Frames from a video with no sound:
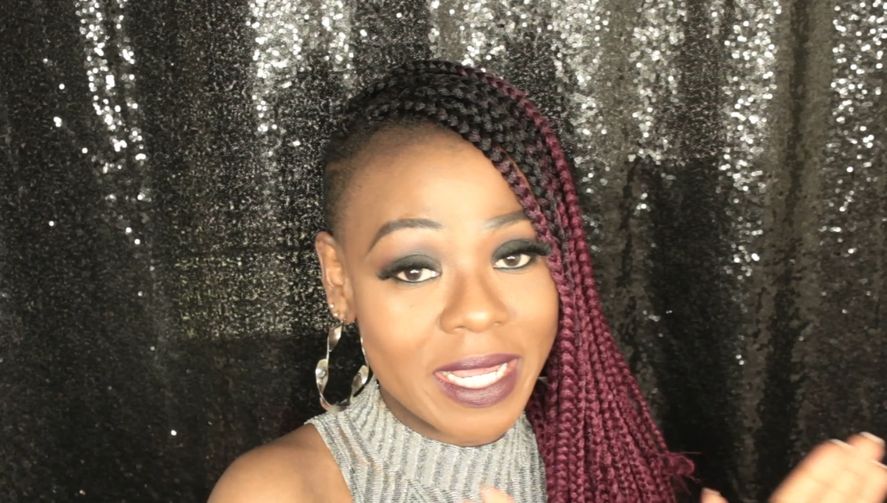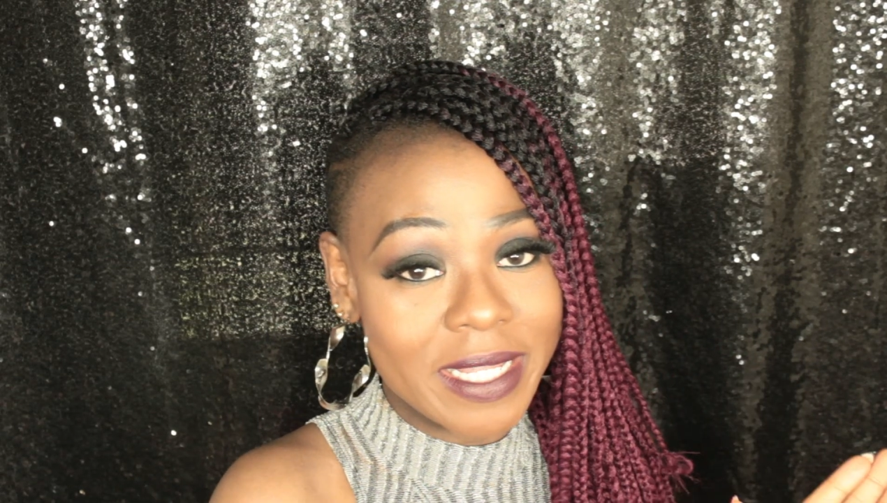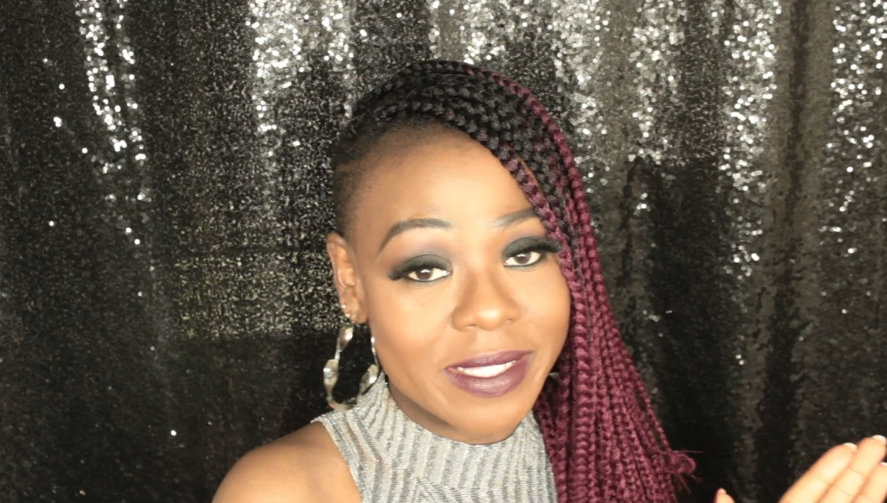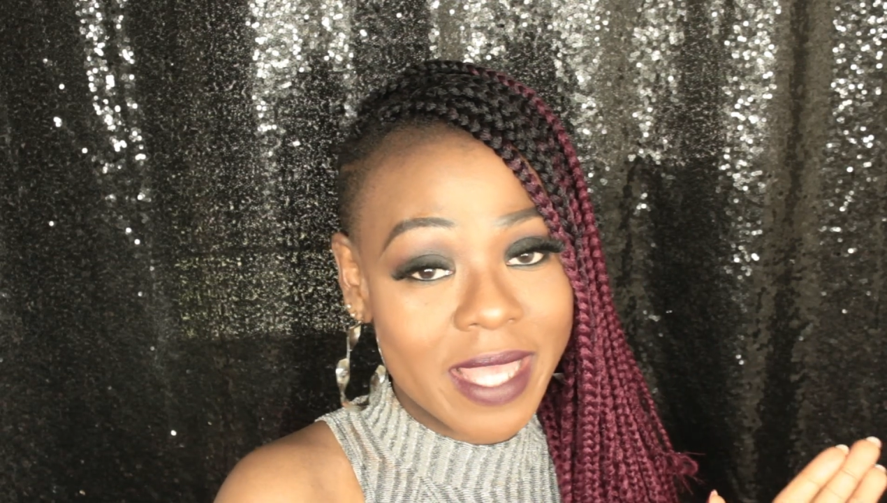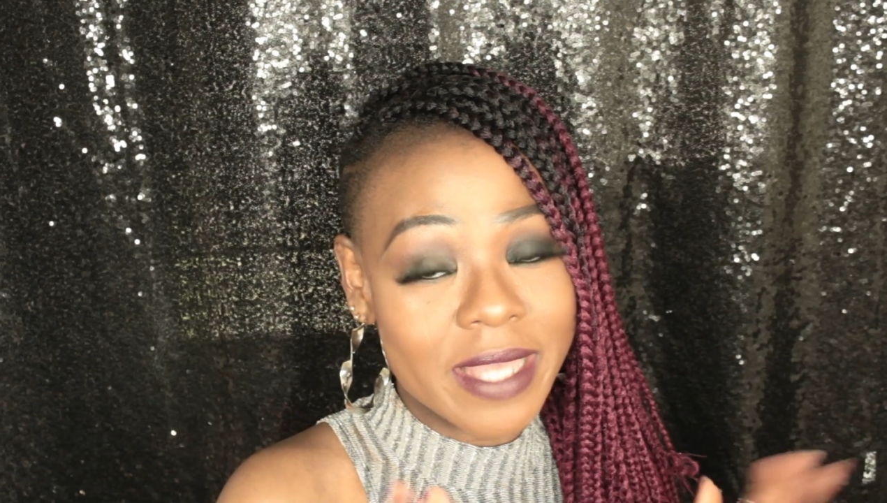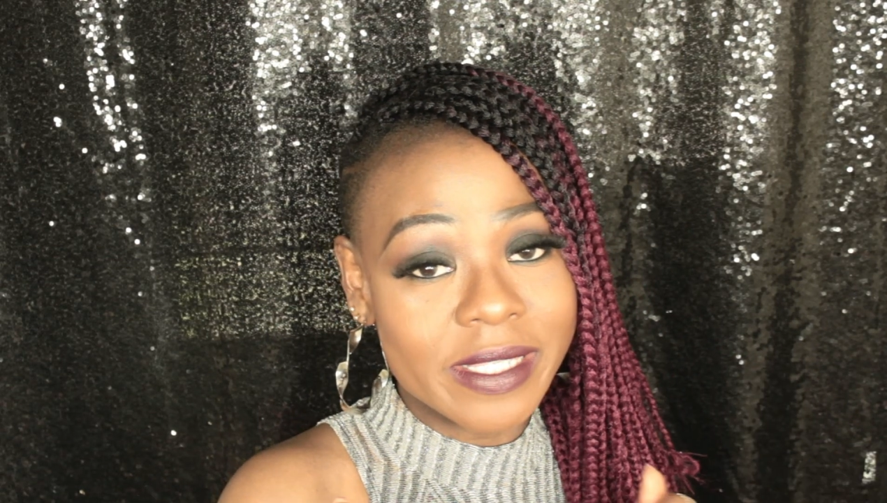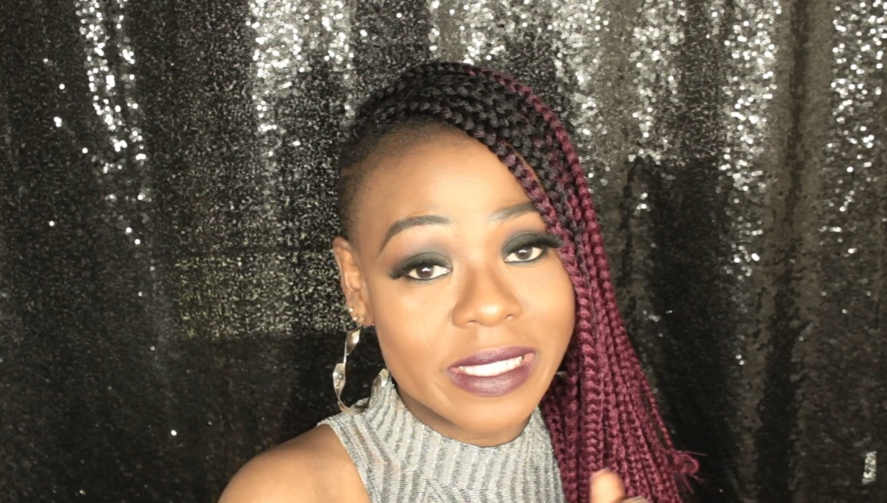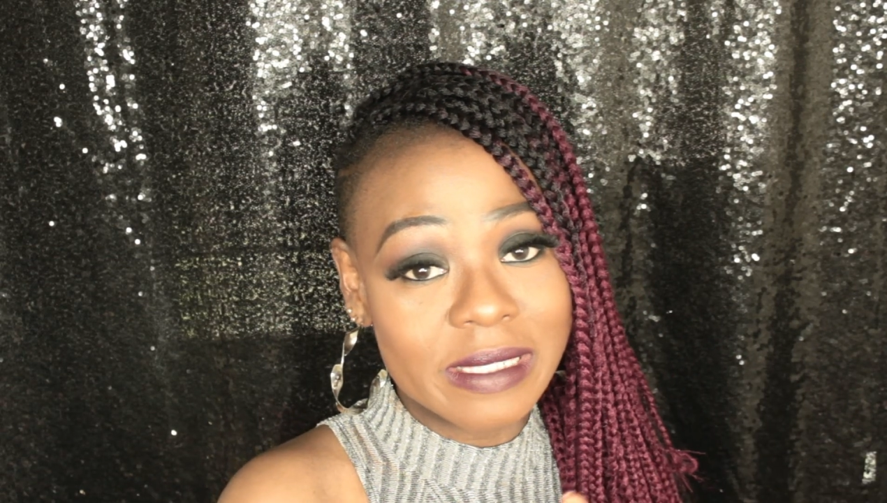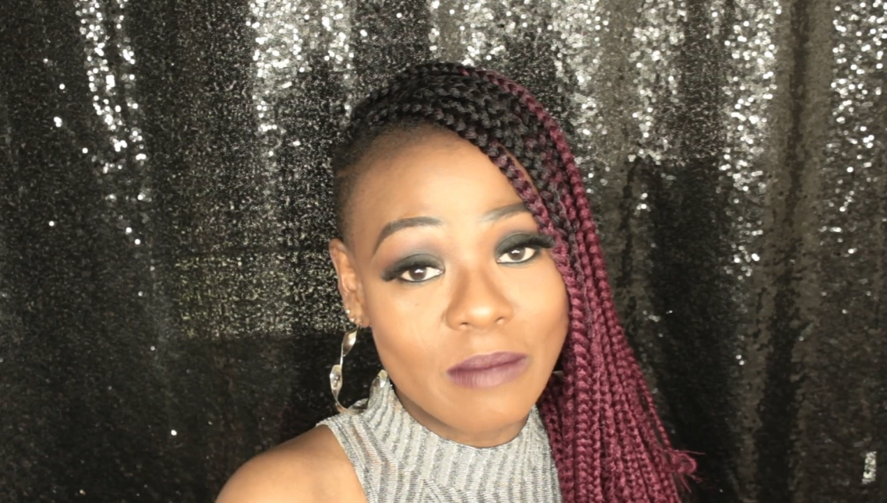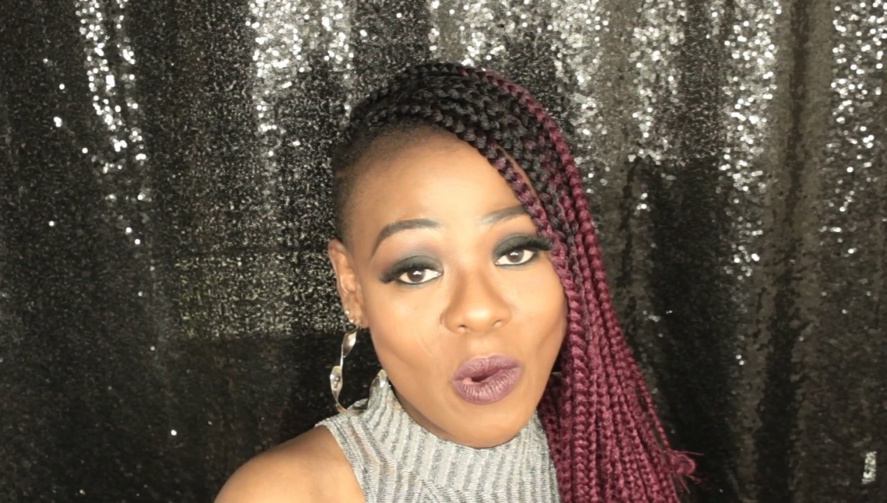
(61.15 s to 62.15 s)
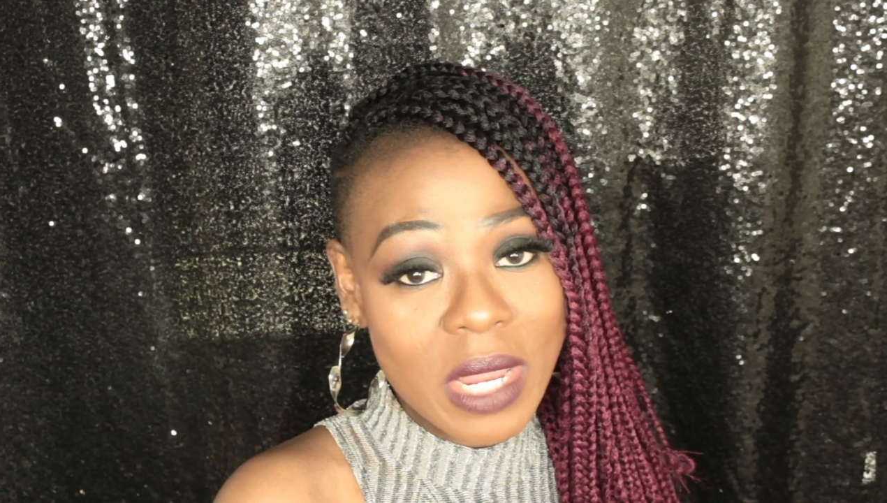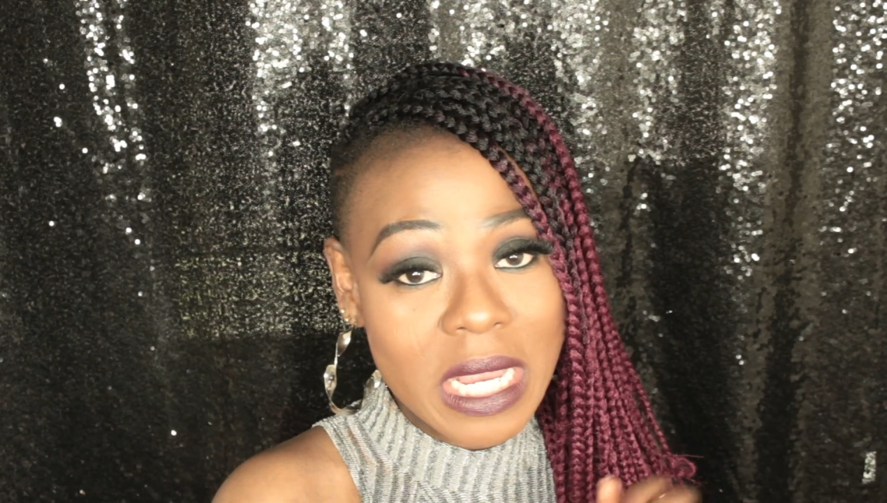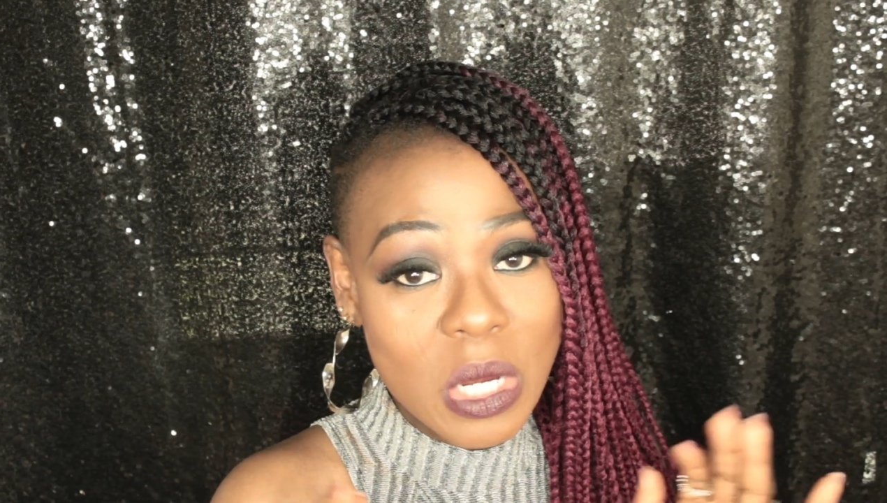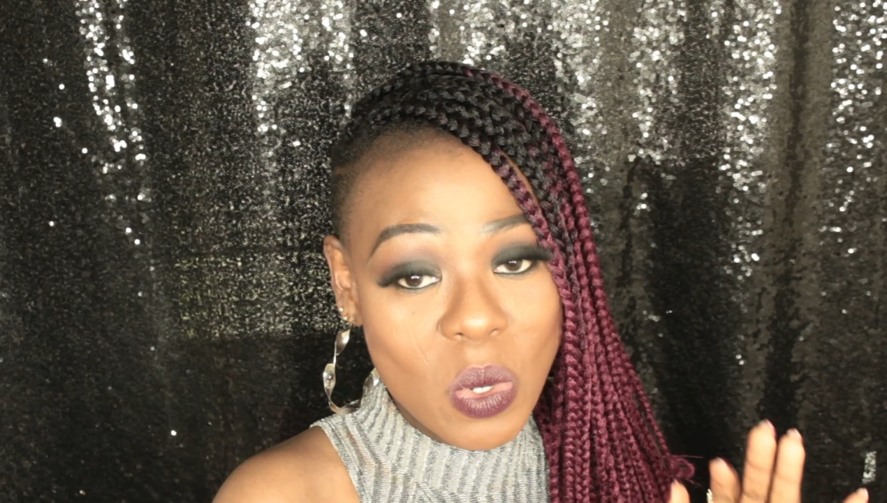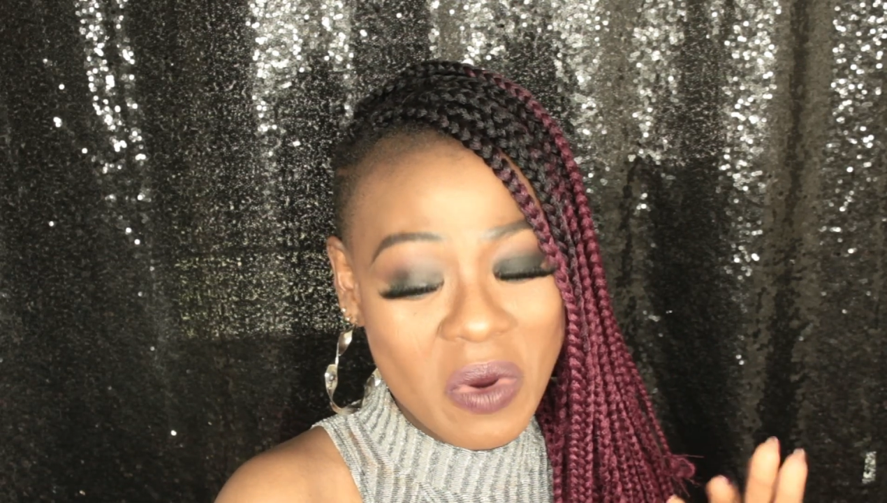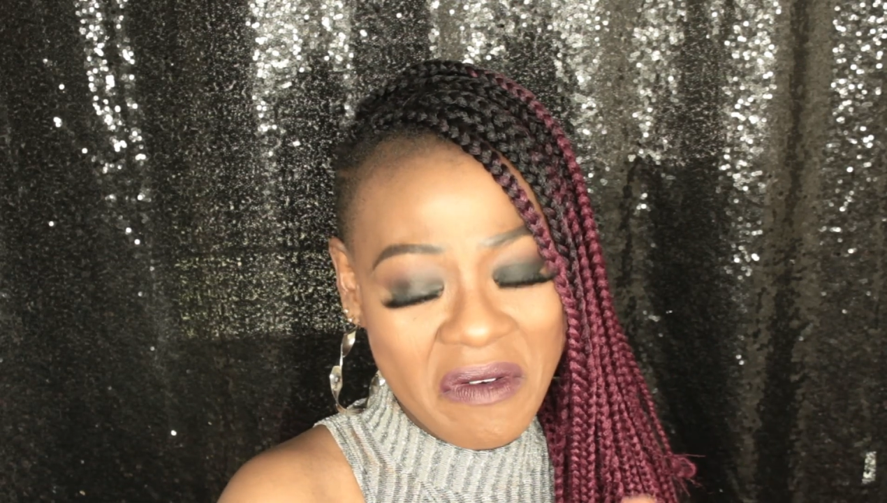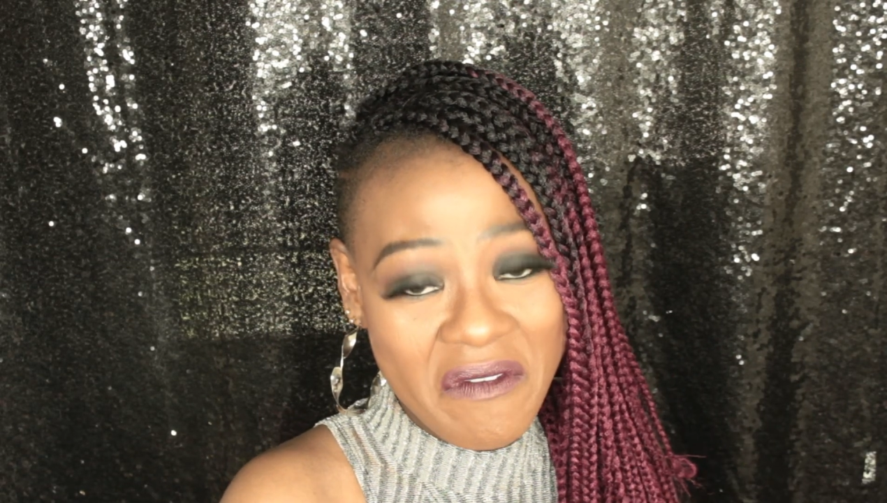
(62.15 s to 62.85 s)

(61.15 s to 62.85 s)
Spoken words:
intense smoky look,